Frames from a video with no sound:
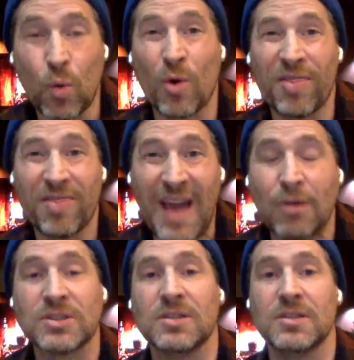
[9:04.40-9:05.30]
or
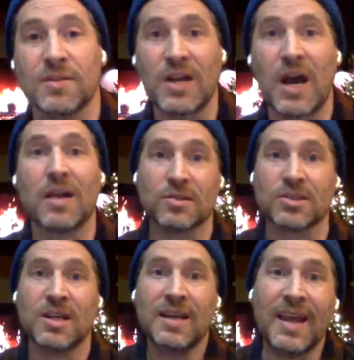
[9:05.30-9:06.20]
thousands of
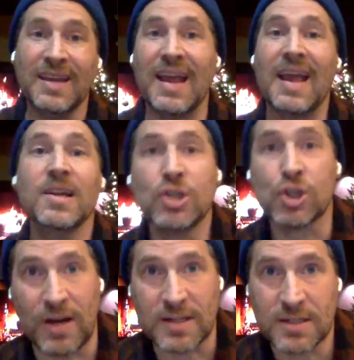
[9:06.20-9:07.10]
dollars in
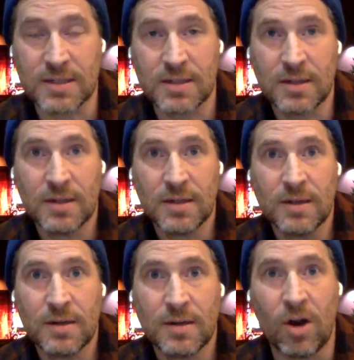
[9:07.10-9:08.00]
interest
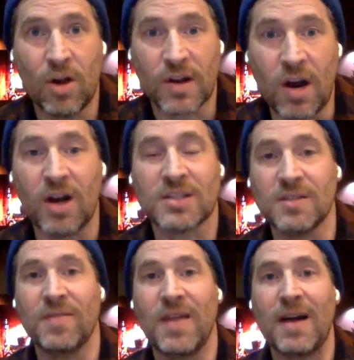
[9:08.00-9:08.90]
on the cost
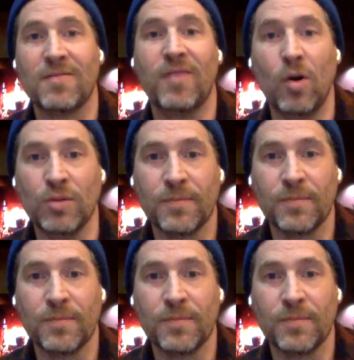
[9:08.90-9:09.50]
of that phone.